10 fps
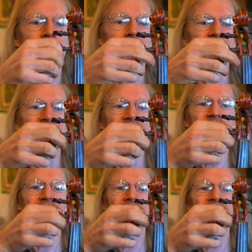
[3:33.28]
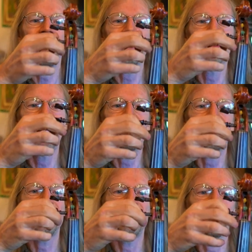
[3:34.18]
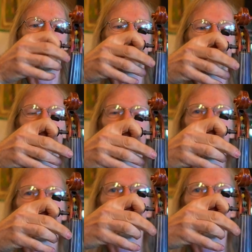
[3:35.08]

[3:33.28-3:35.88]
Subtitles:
You can hear I don't have it in there really good.